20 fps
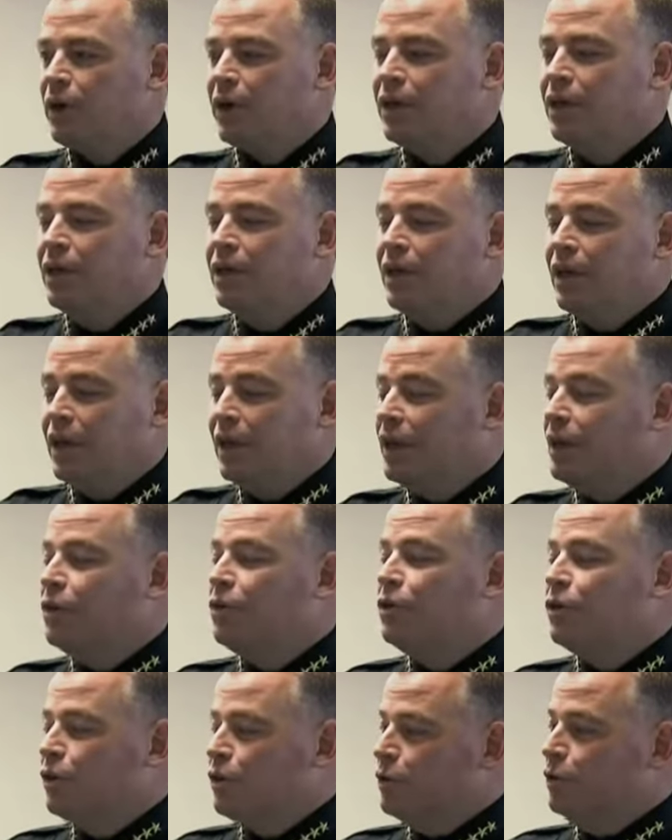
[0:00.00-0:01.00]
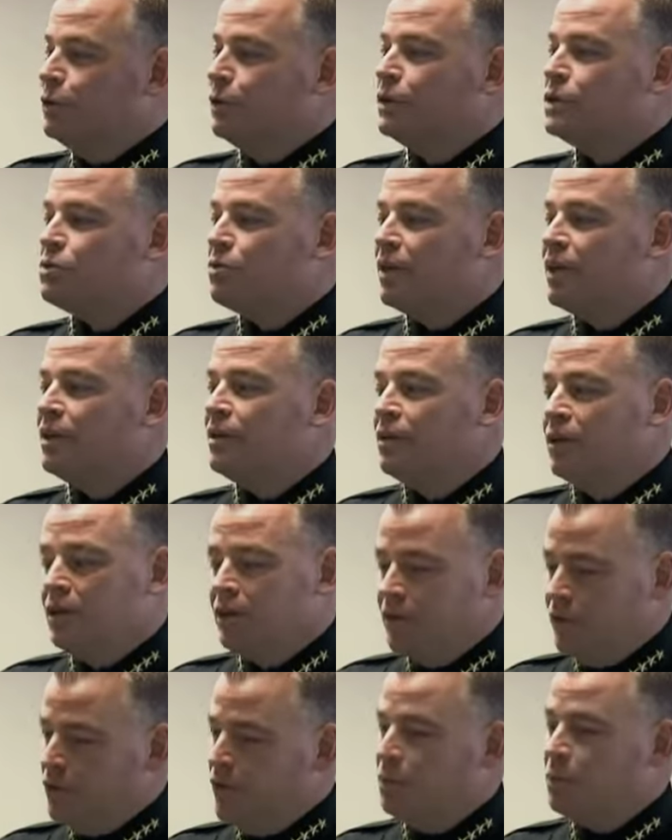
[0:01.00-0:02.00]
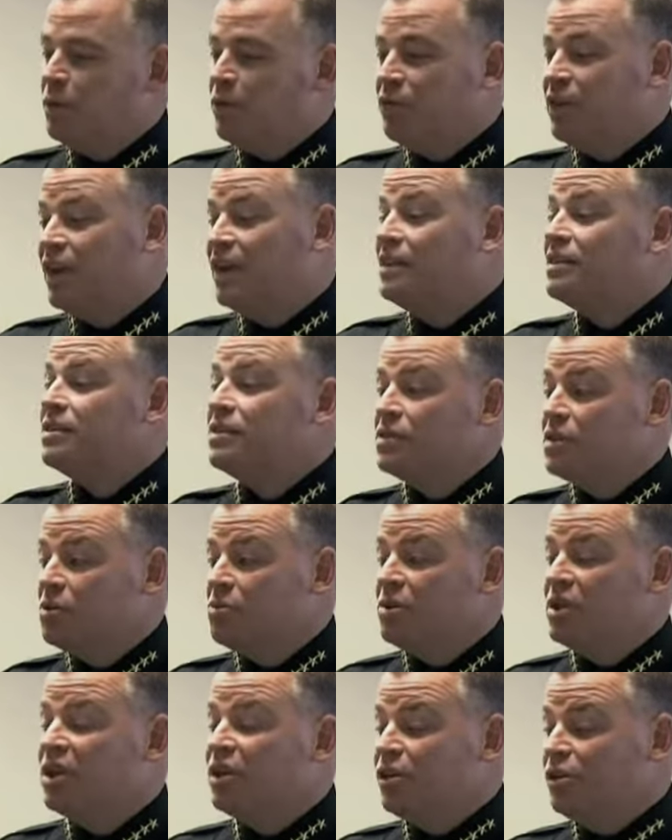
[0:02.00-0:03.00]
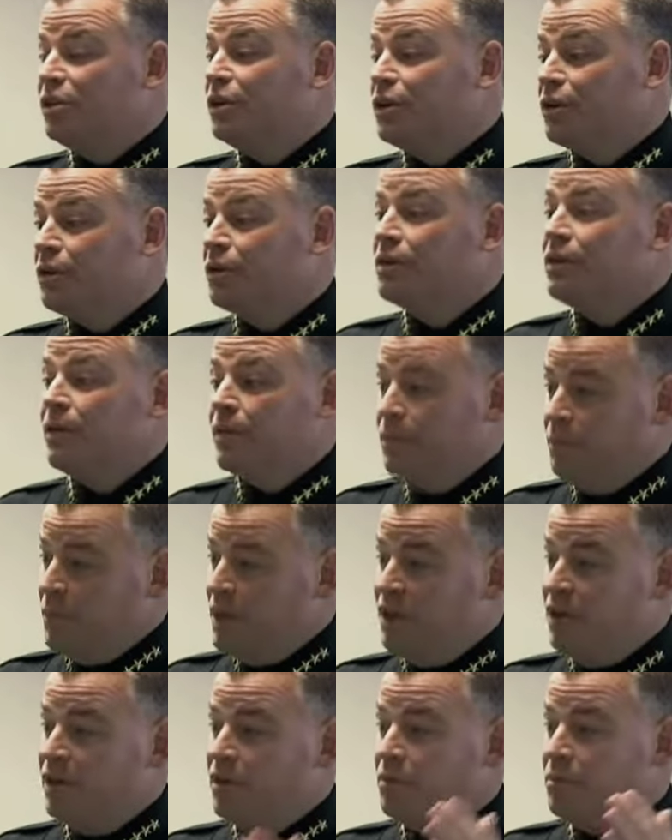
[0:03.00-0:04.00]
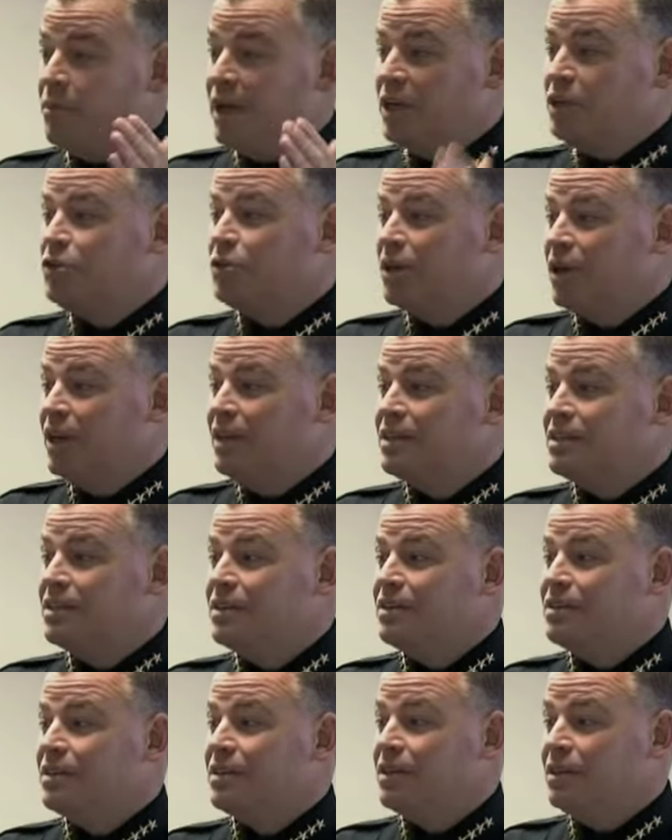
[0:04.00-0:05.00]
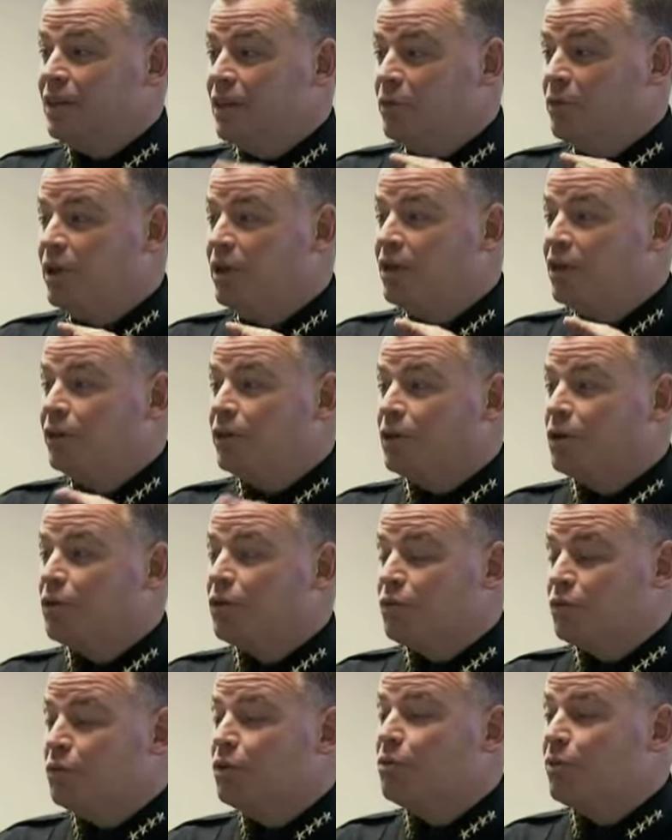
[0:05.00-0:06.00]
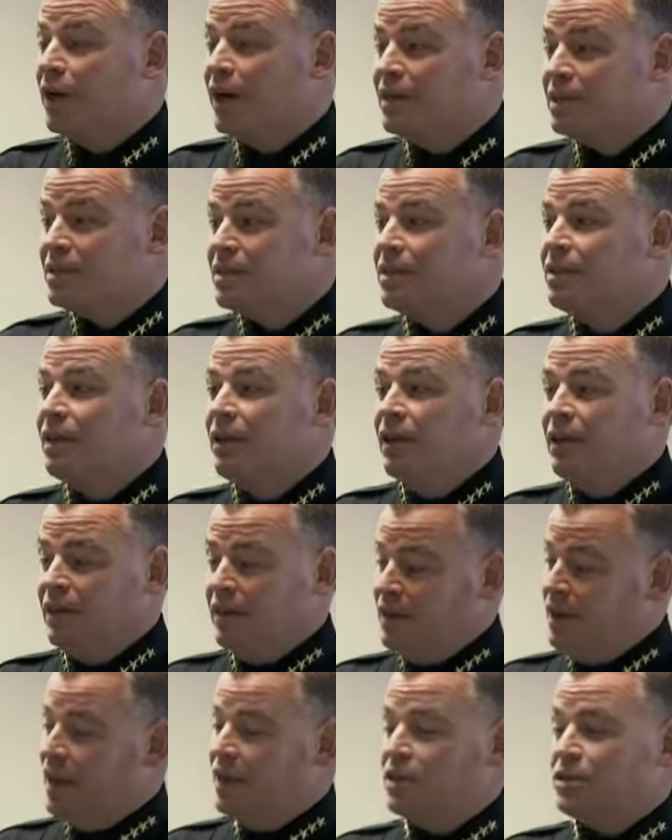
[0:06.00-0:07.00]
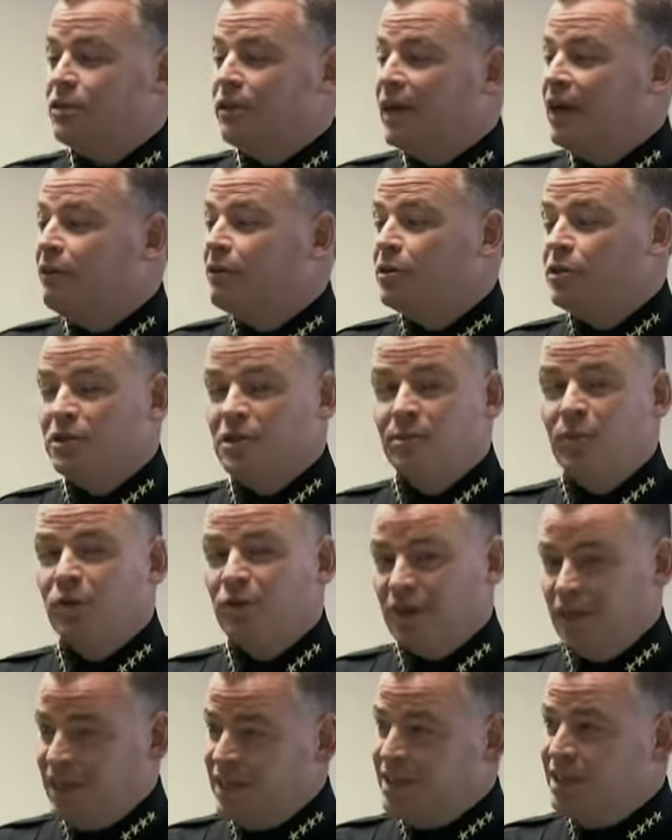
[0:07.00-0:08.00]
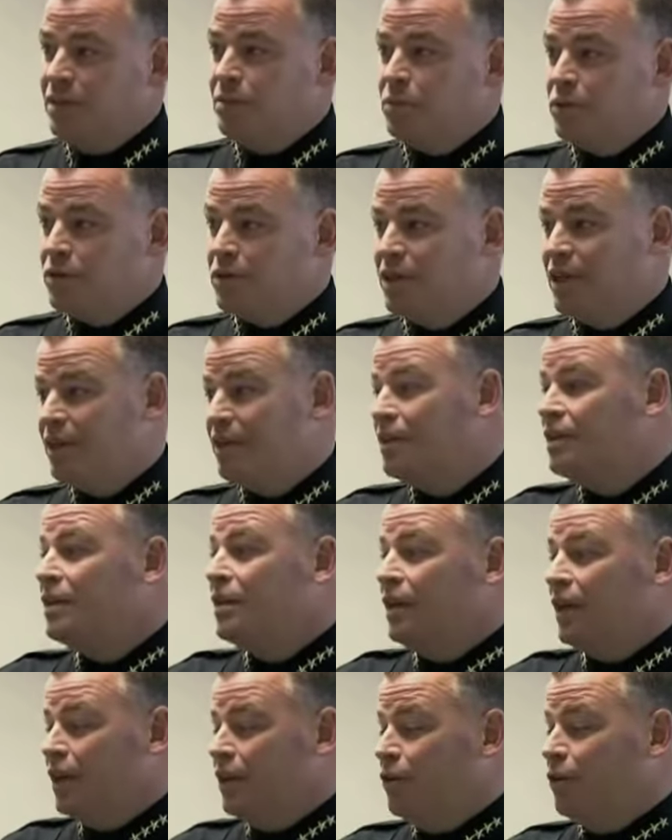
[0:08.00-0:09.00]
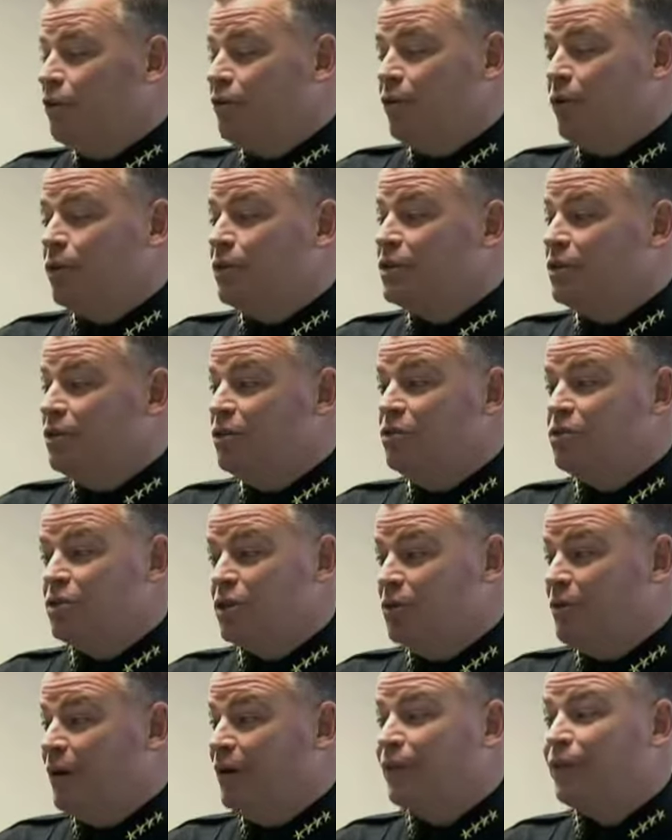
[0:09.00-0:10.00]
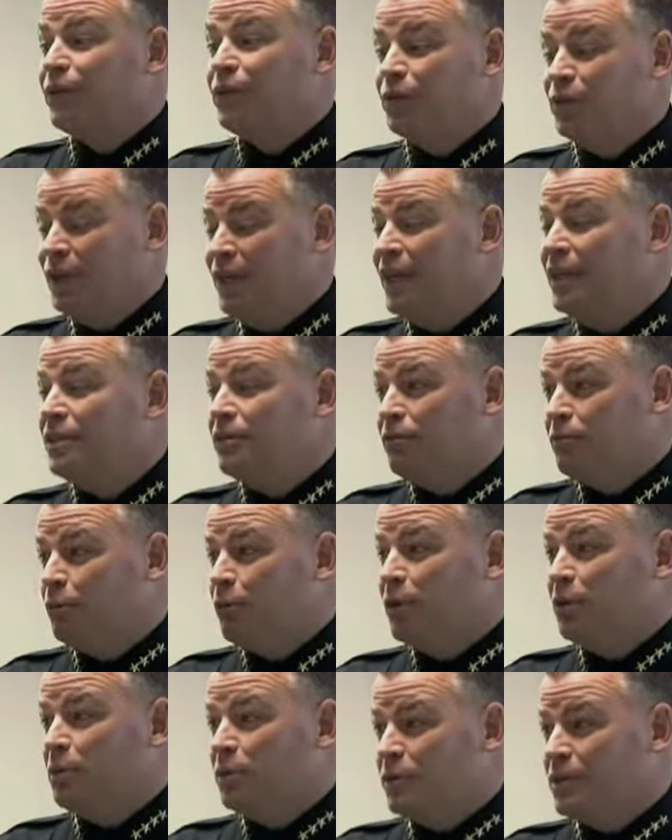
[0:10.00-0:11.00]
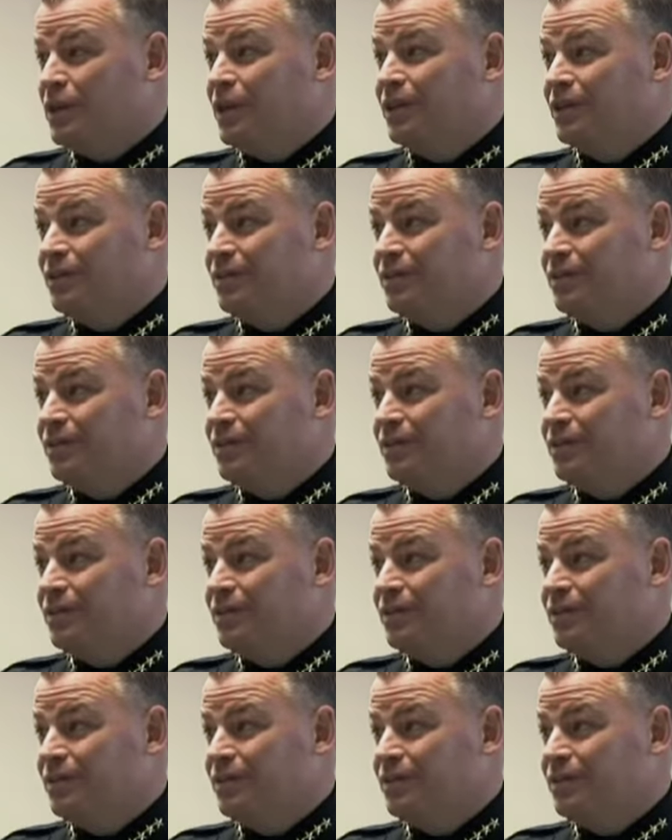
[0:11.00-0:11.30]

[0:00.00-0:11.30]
Great. And I know your clearance rate, the number of cases that we clear, mean major cases that we clear through arrest. The national average is about 19%, and your folks are usually around 38 to 40%.